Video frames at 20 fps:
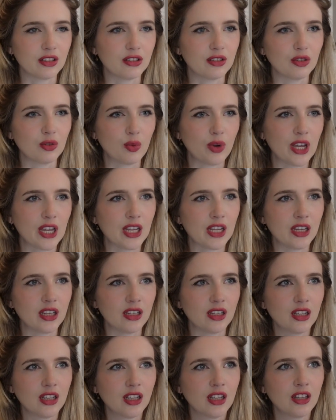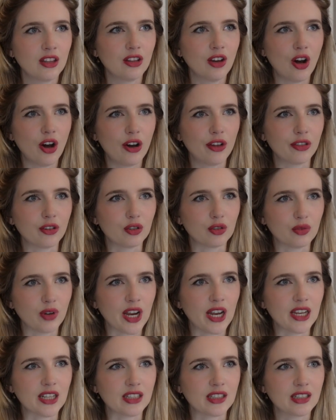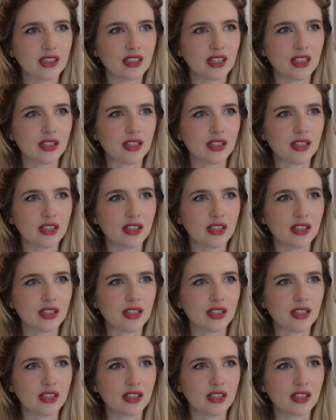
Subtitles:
The way the author writes